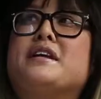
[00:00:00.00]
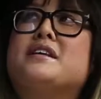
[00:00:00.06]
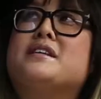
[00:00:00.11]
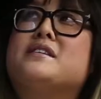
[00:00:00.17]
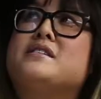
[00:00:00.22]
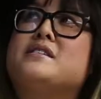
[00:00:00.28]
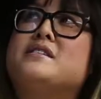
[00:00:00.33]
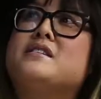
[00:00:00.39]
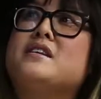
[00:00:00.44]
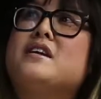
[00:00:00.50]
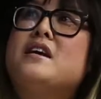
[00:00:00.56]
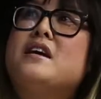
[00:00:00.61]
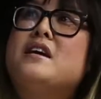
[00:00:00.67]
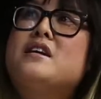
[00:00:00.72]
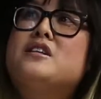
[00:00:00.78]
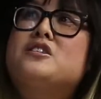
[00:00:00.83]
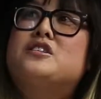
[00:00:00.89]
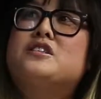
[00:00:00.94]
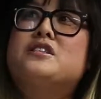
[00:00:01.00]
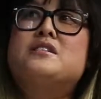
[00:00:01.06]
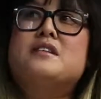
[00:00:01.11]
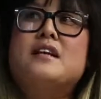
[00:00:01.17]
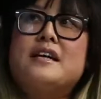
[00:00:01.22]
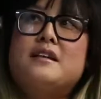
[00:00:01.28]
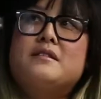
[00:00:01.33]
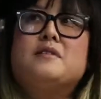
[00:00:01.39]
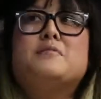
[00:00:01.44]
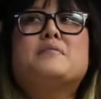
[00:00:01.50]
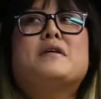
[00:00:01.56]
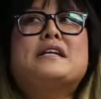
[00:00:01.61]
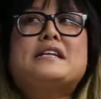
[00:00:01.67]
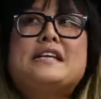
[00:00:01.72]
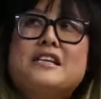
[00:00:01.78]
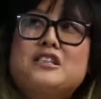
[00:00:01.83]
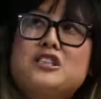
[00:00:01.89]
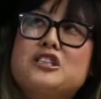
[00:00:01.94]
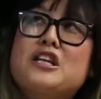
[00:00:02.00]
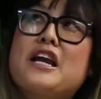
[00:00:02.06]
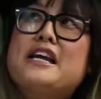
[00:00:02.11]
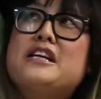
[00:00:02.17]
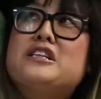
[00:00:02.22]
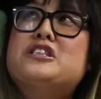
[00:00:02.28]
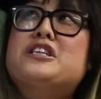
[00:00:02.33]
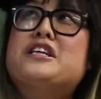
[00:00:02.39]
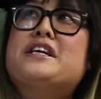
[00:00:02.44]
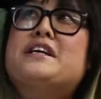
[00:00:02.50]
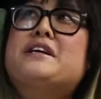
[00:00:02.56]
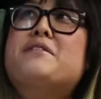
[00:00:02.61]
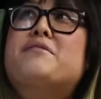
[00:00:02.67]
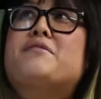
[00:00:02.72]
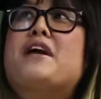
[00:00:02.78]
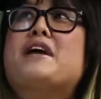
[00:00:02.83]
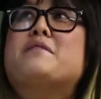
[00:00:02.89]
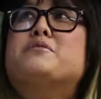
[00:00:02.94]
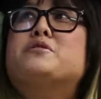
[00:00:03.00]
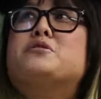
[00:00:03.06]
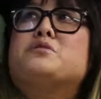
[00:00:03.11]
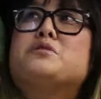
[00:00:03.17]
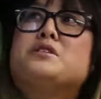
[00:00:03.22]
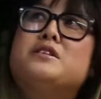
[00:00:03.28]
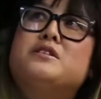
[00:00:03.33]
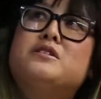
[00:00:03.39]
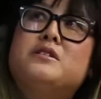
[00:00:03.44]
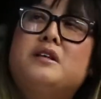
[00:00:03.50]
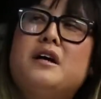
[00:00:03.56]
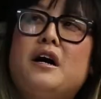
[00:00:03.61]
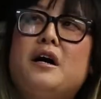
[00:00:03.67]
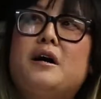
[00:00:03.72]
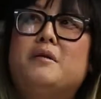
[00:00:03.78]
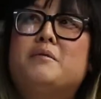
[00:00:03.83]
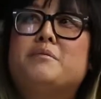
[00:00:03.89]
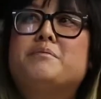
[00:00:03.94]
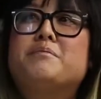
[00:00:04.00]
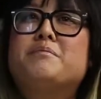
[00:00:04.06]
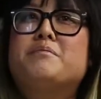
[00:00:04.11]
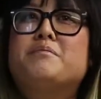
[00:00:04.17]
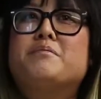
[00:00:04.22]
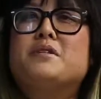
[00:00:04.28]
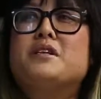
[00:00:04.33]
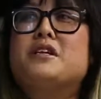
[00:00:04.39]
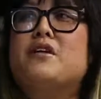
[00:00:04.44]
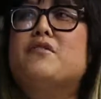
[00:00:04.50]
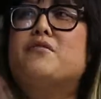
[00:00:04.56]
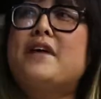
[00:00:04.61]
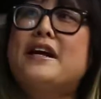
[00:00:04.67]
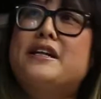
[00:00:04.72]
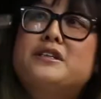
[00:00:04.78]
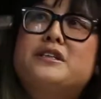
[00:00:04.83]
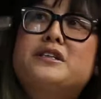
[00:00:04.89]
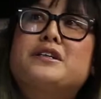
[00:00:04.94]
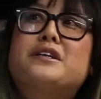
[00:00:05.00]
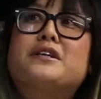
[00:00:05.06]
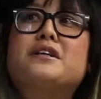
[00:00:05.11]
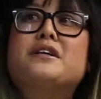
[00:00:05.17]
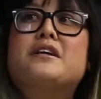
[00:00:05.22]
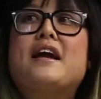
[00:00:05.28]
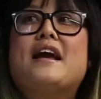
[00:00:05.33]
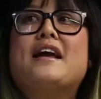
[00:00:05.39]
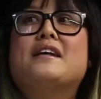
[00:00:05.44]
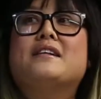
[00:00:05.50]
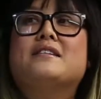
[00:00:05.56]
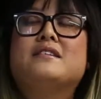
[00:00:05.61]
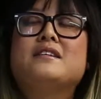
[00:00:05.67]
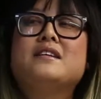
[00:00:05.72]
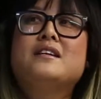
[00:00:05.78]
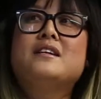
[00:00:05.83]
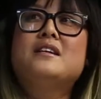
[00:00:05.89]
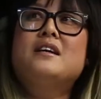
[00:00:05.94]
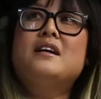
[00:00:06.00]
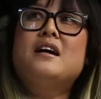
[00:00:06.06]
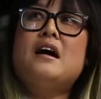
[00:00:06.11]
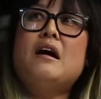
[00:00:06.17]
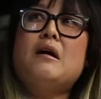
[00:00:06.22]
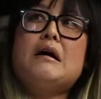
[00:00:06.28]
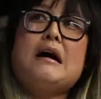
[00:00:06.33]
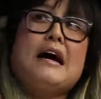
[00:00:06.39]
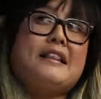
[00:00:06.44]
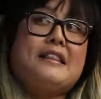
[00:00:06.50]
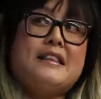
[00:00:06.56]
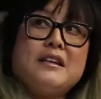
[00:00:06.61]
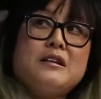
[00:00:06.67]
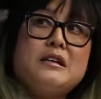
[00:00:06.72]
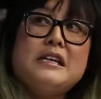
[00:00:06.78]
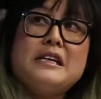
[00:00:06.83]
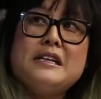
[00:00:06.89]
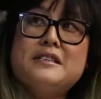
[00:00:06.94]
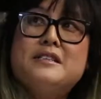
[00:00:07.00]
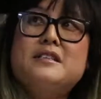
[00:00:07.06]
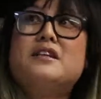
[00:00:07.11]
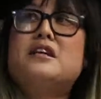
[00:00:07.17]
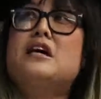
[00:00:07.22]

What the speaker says: is just like the money exchanging right between, vendor and I think he's a